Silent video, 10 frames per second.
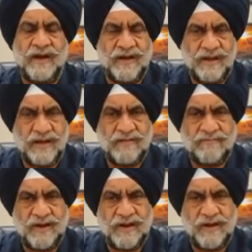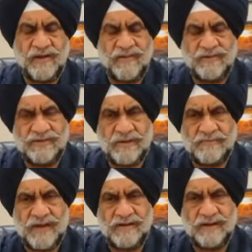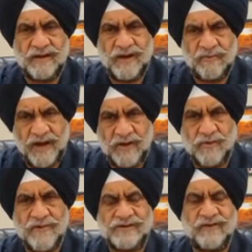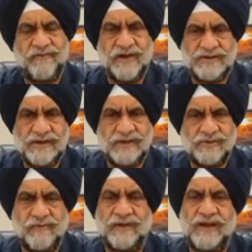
Another, something I would like to mention for engineers who